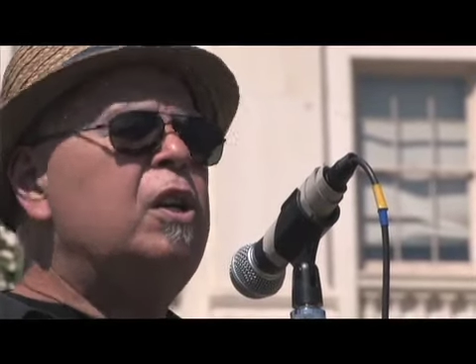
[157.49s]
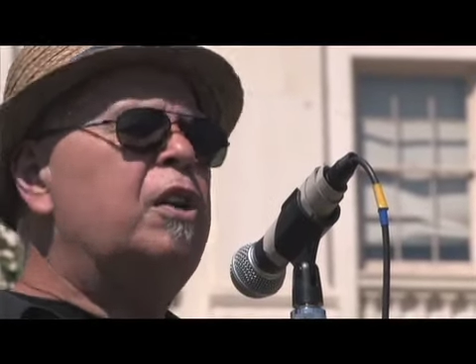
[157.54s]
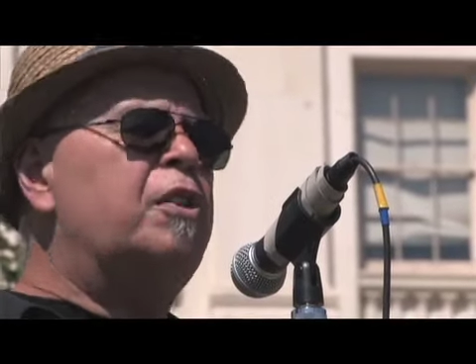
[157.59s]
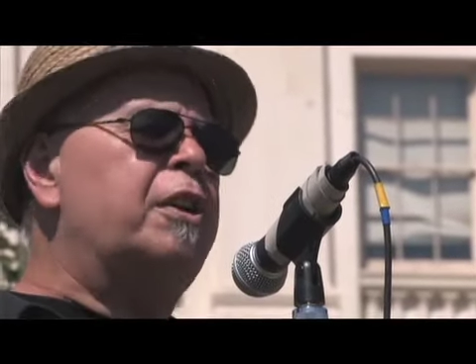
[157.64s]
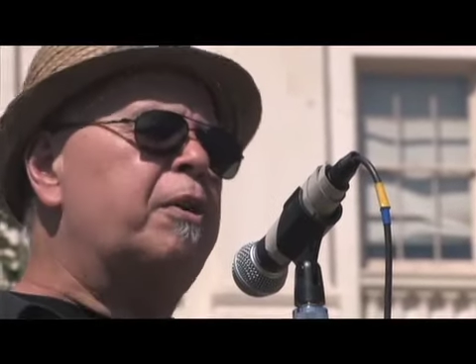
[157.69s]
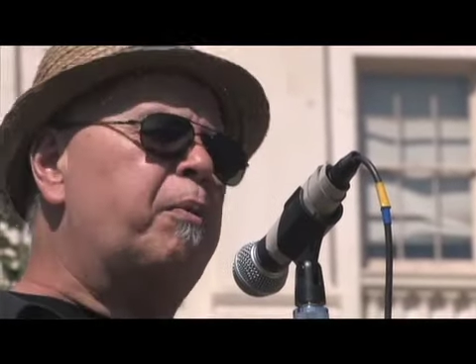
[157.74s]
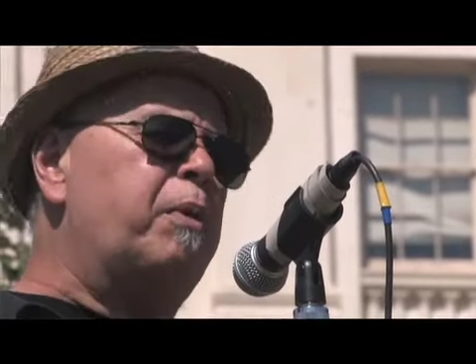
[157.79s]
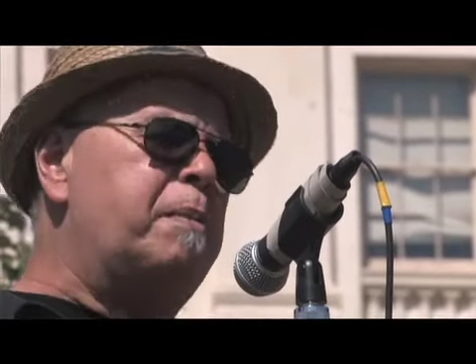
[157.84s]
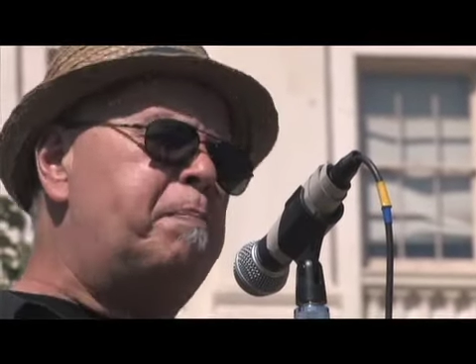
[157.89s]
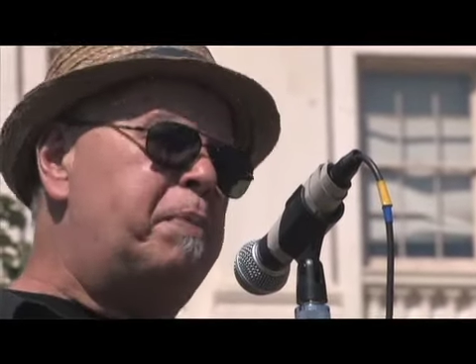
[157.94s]
and
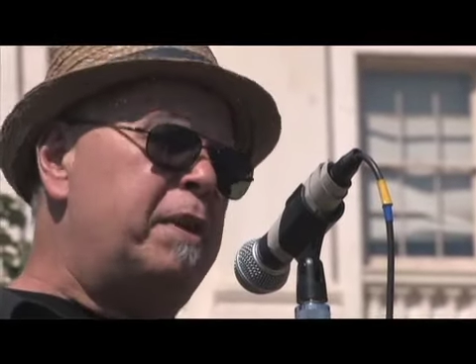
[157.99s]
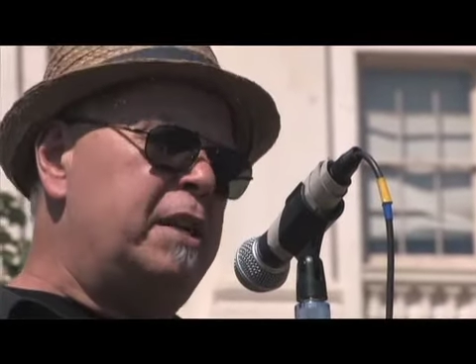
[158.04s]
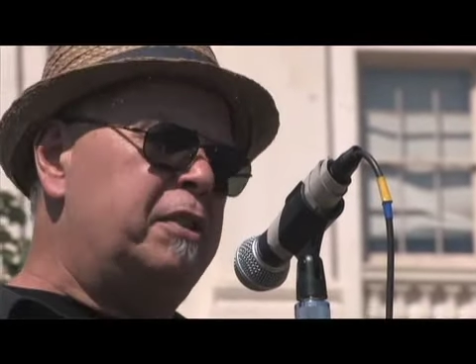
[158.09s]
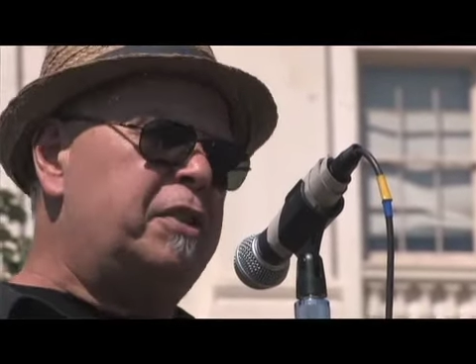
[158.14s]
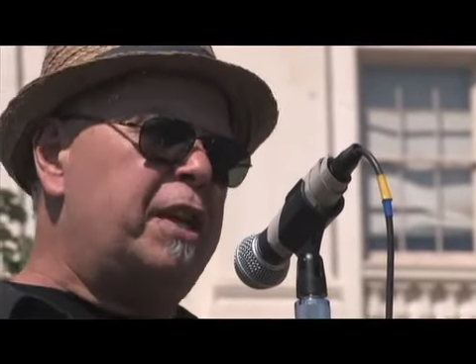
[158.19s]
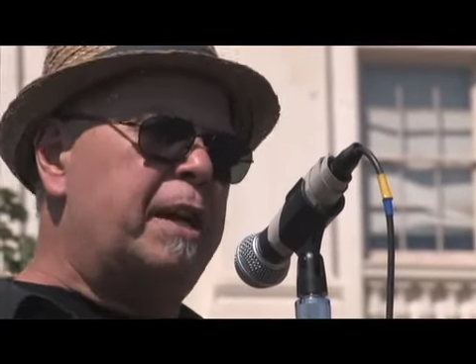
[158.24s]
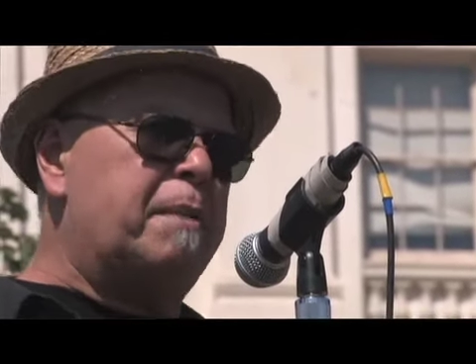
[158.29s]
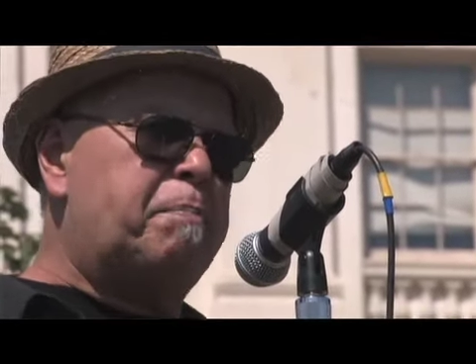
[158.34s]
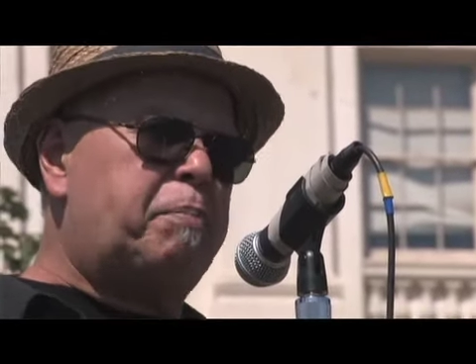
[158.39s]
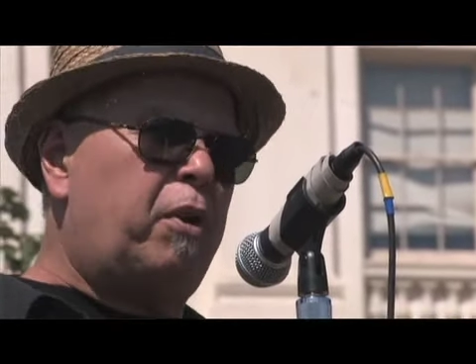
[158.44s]
they
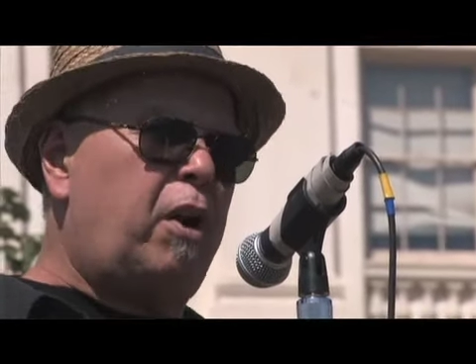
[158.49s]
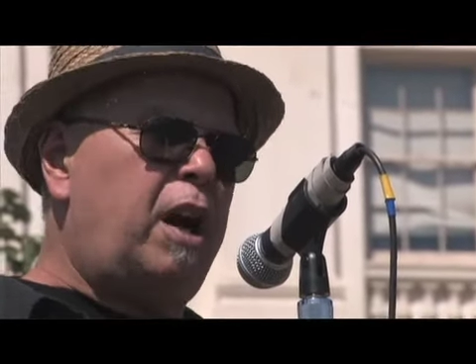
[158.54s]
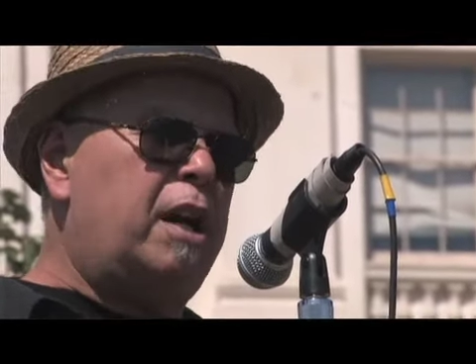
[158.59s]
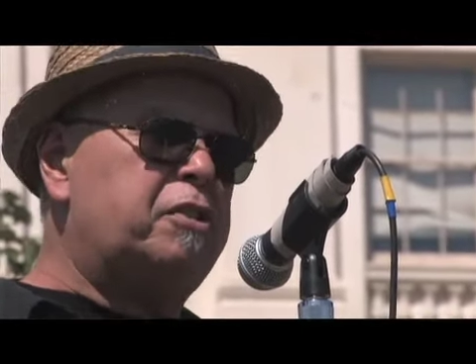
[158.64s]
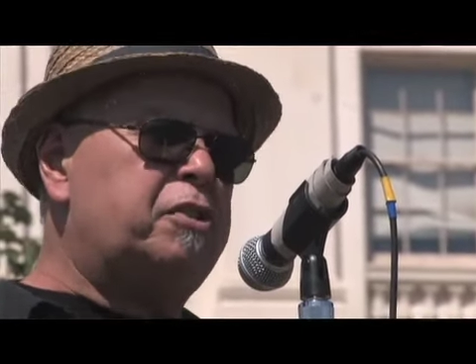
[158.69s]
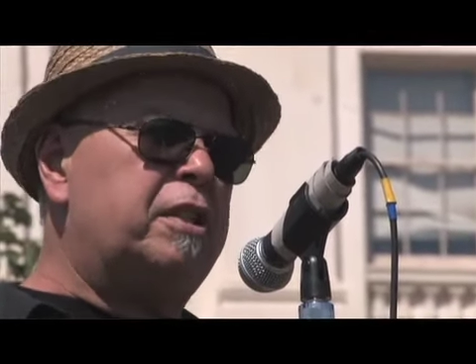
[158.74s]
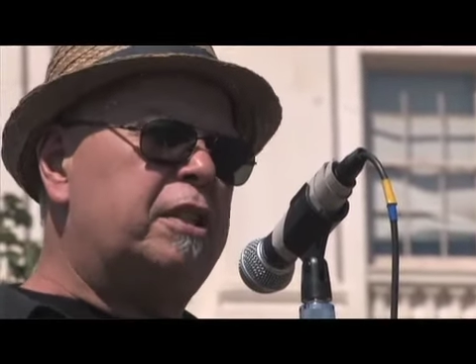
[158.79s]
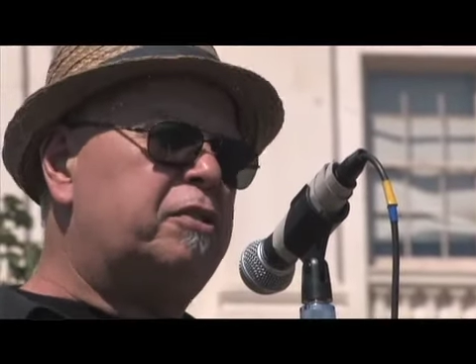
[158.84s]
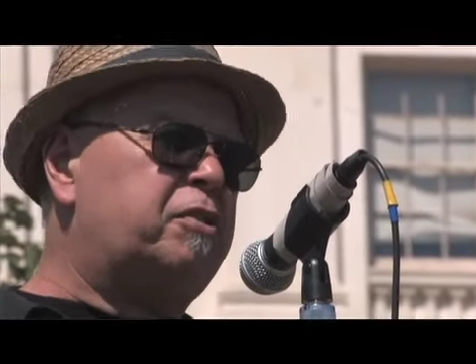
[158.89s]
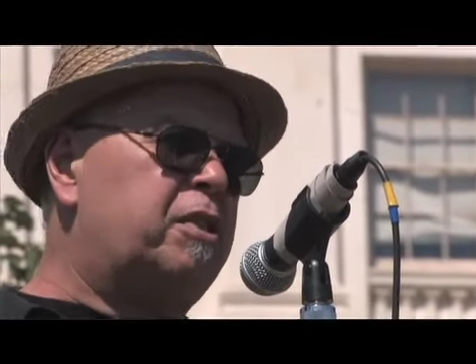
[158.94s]
repeat that
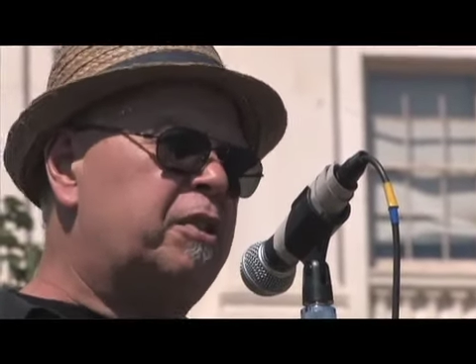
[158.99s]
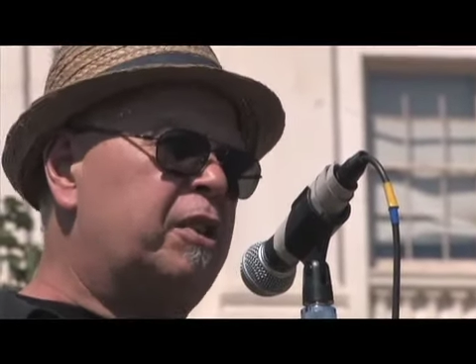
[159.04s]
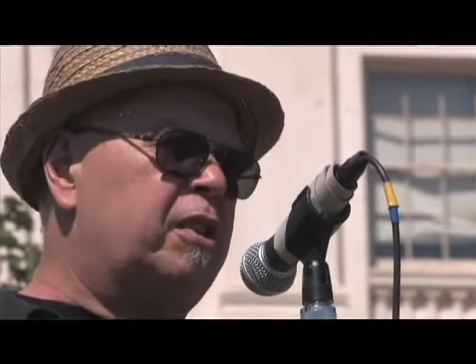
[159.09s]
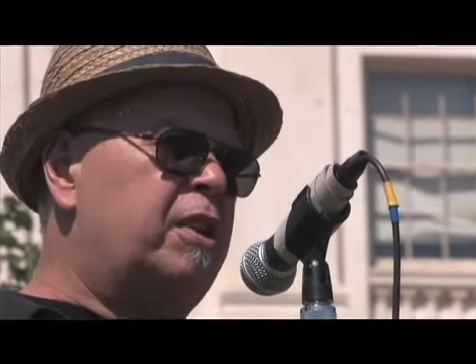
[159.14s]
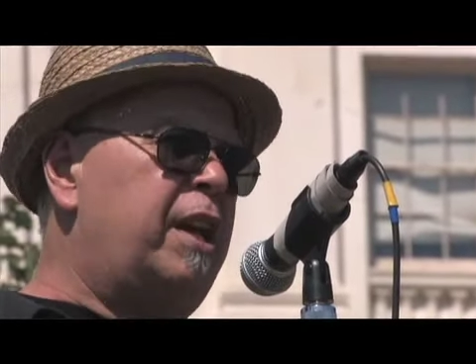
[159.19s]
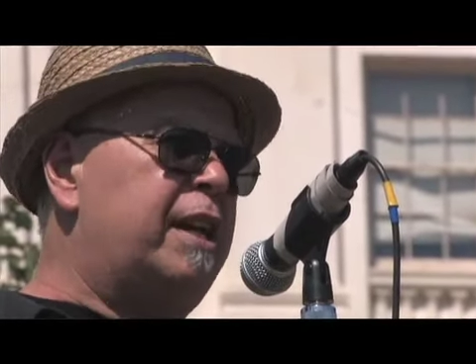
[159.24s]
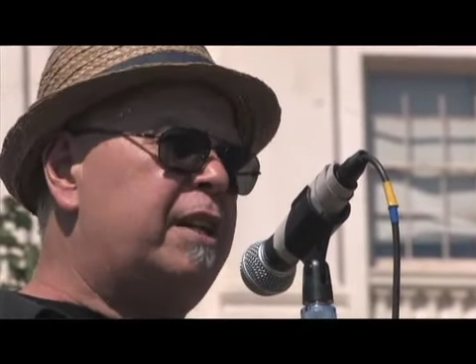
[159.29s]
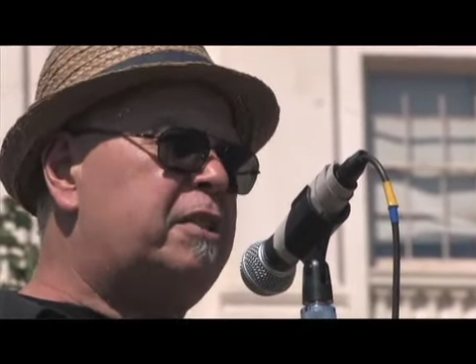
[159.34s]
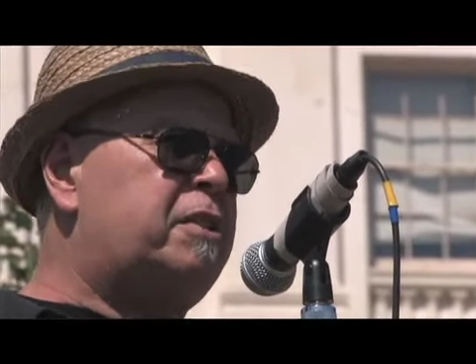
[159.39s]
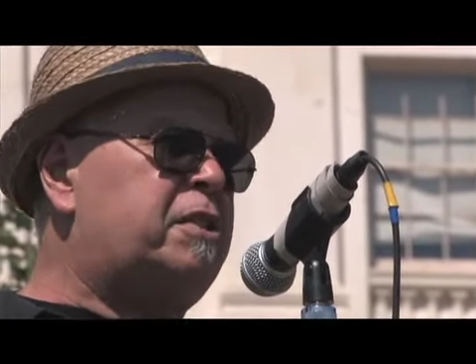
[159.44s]
process to the
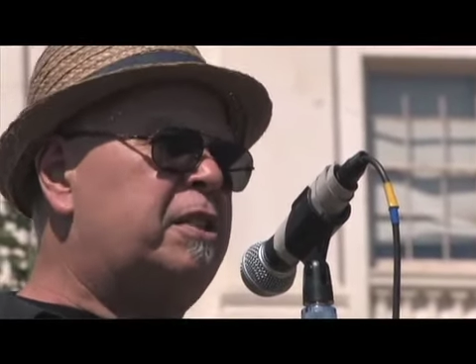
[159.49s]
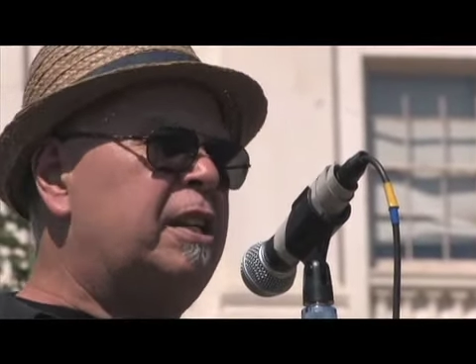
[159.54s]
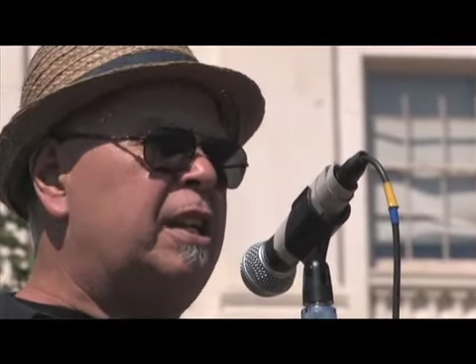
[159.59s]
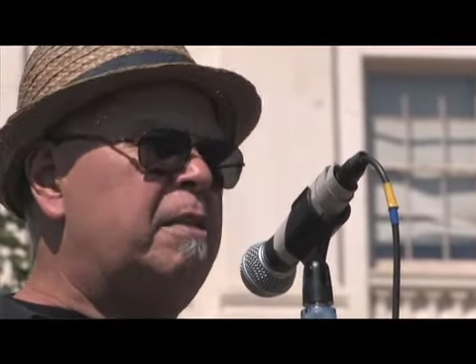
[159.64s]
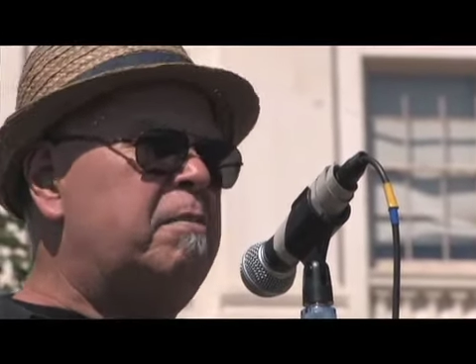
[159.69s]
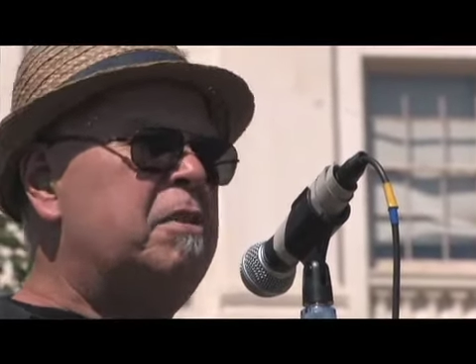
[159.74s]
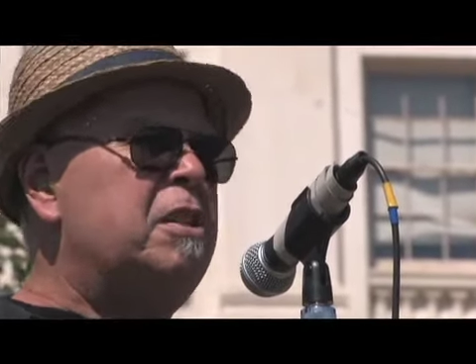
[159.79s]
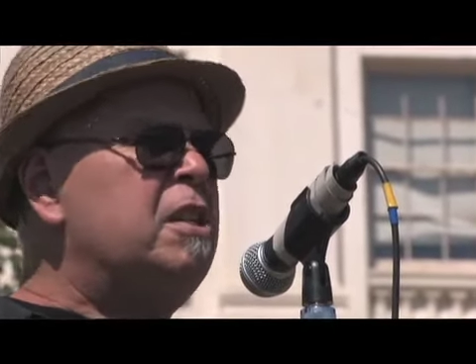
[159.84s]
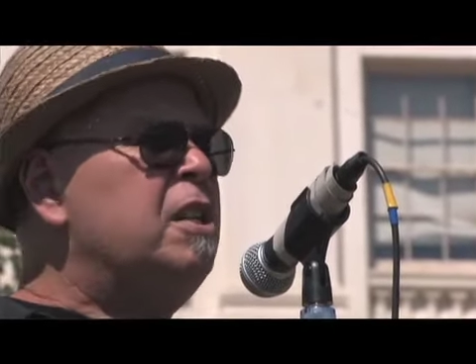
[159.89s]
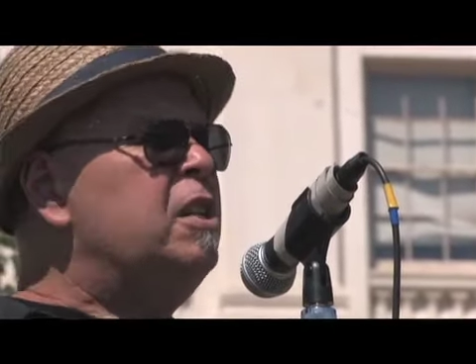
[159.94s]
next
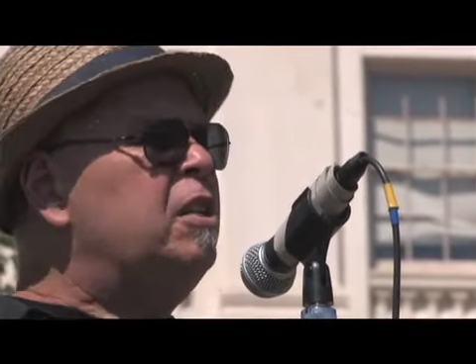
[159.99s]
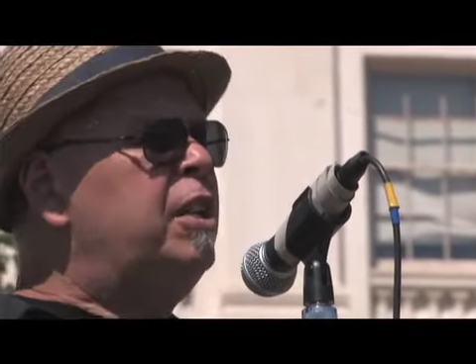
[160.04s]
seam.